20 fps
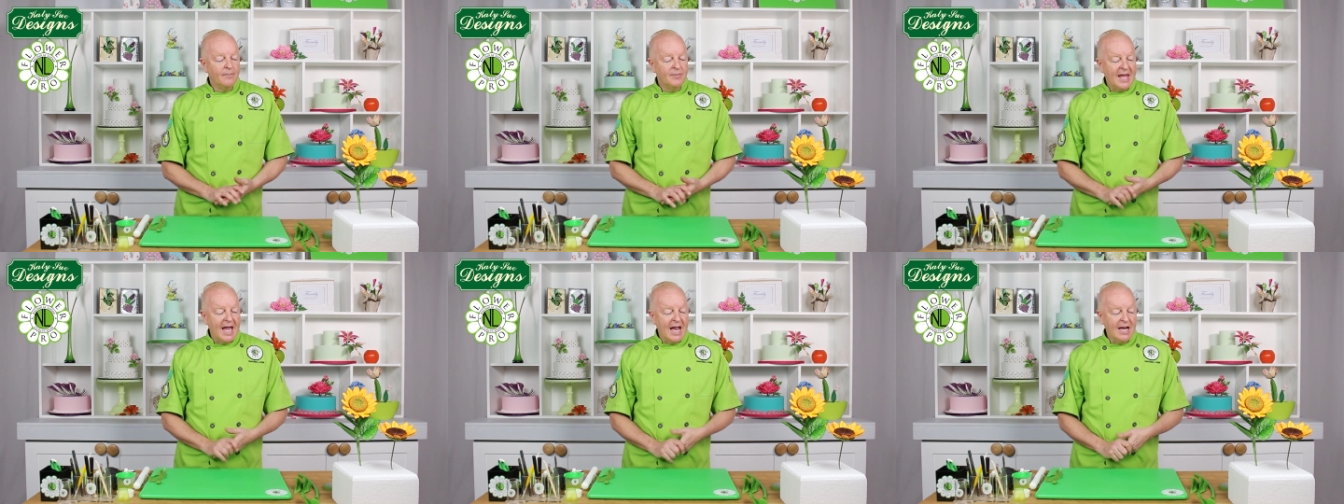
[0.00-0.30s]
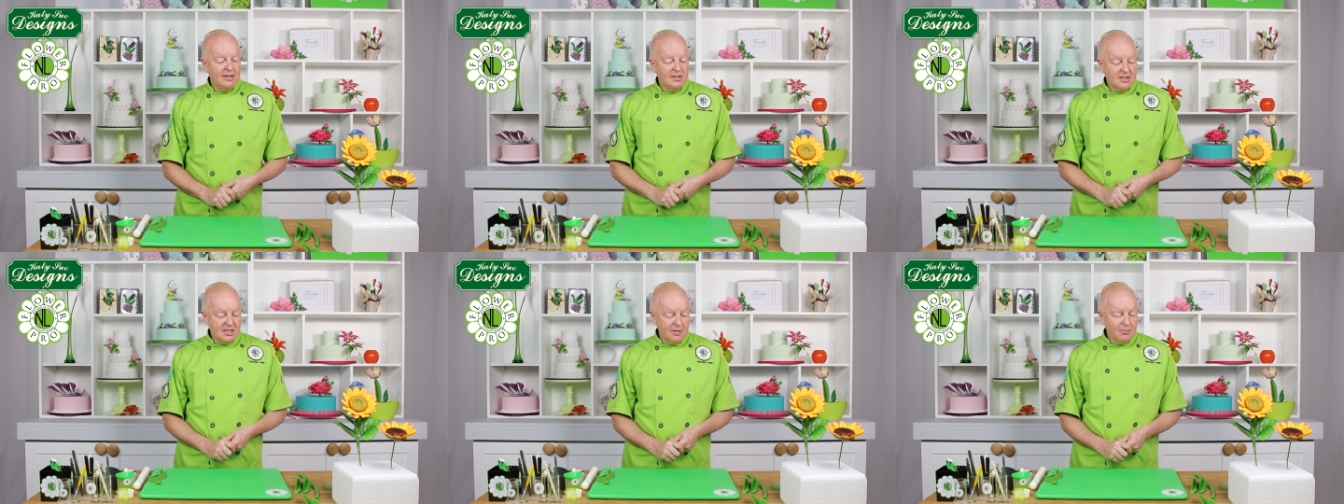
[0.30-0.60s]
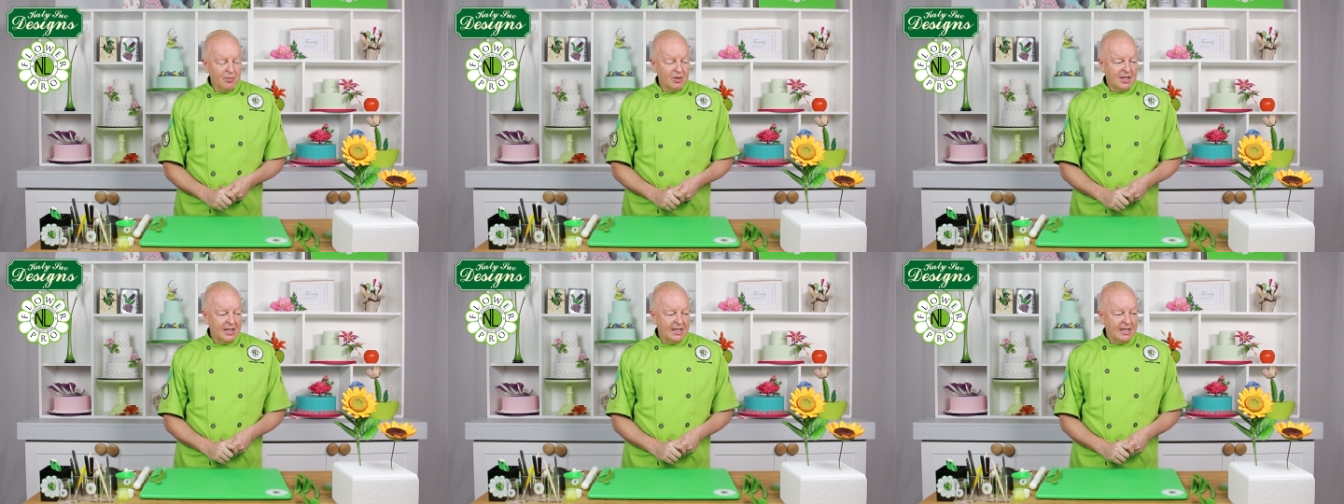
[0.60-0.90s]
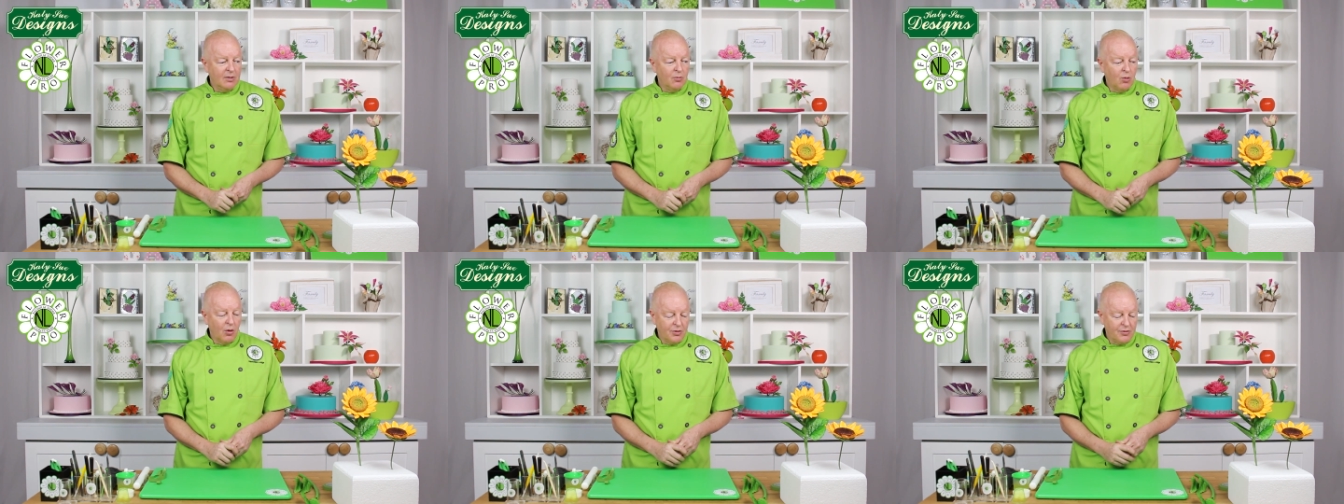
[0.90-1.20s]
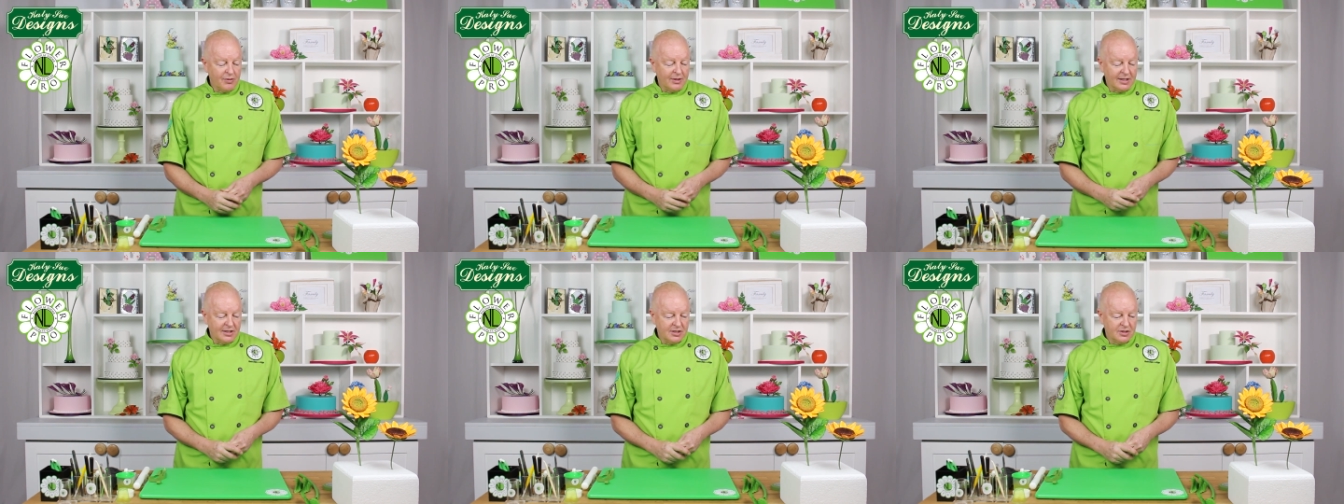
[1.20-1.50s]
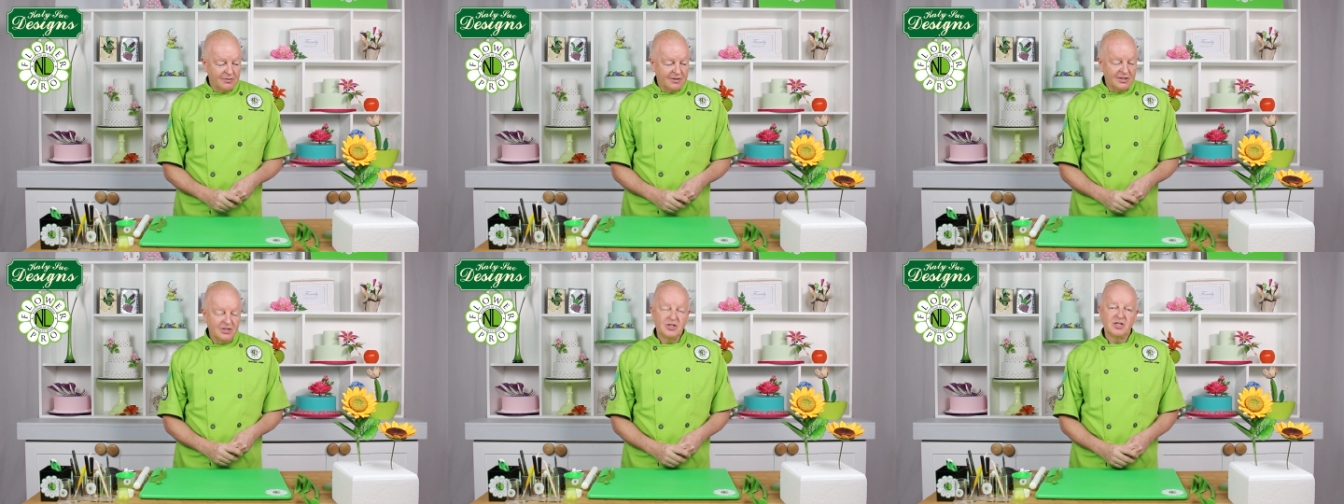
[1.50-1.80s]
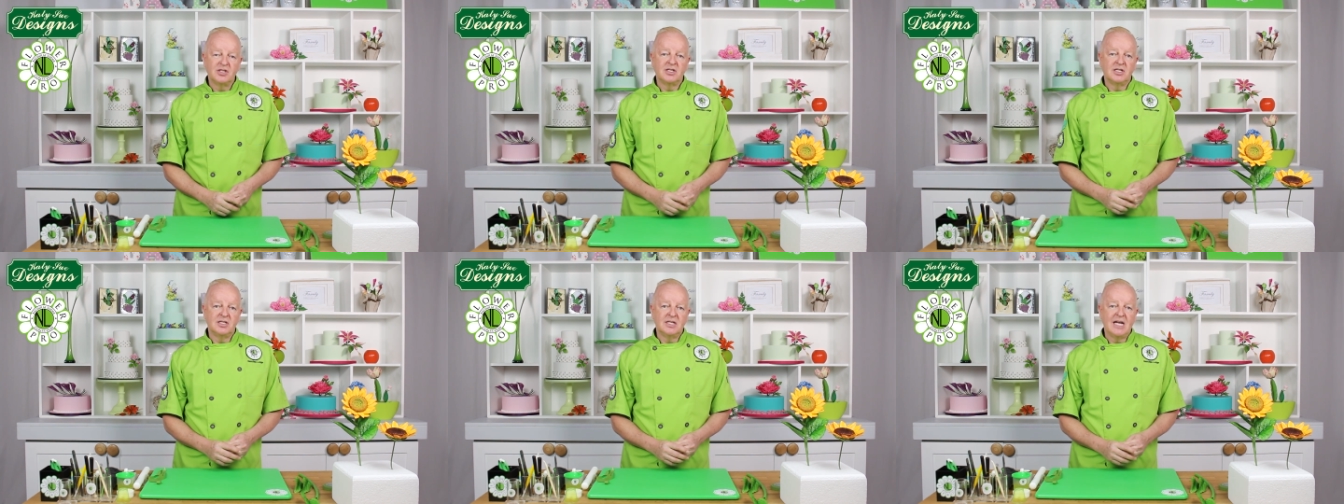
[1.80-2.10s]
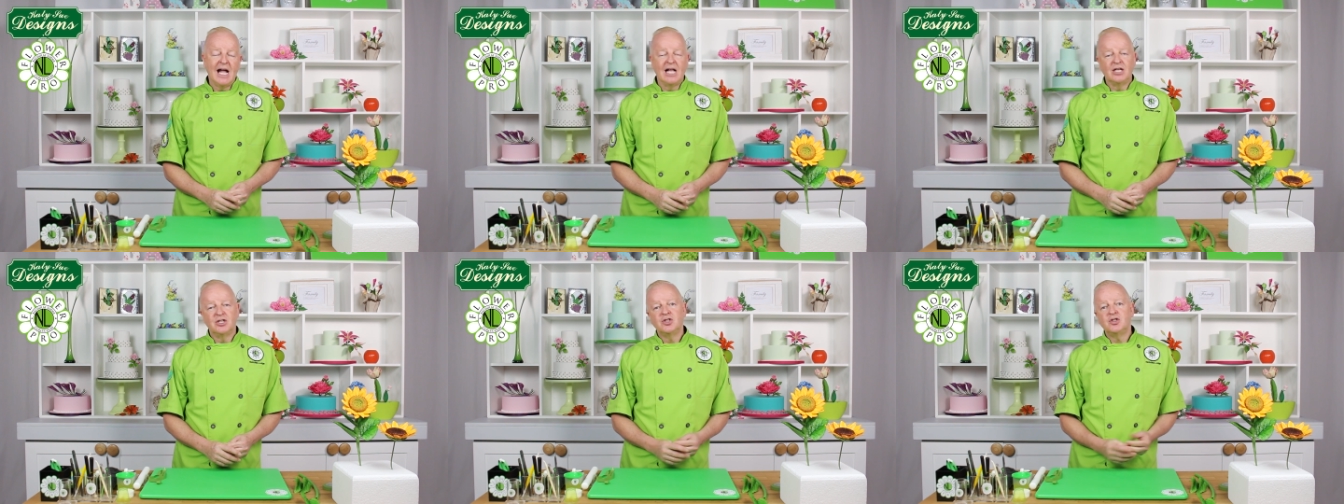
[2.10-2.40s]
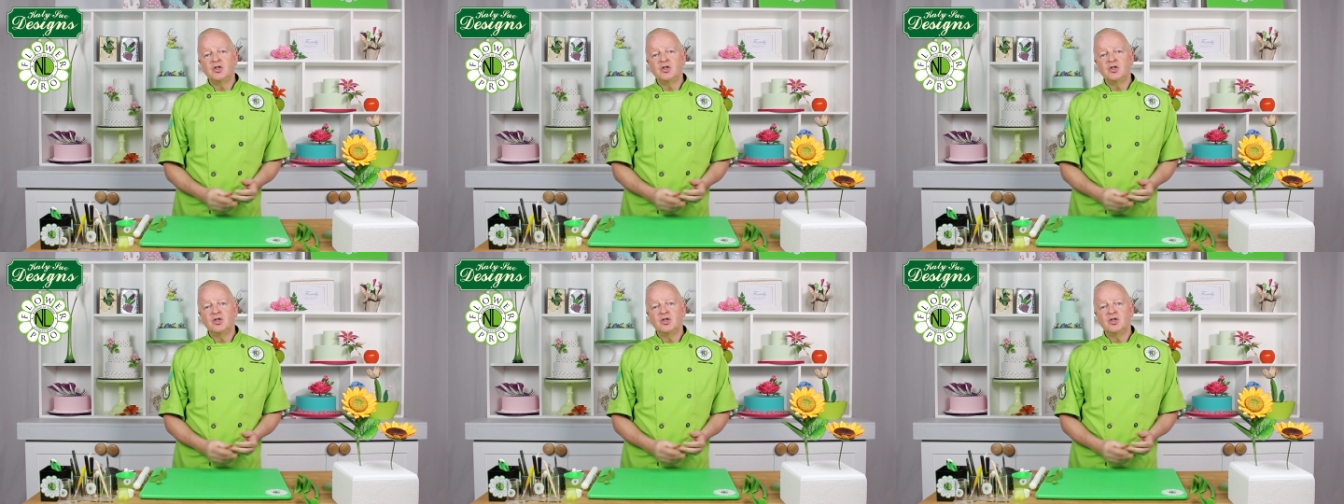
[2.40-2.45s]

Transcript: then typically what you're going to do is just attach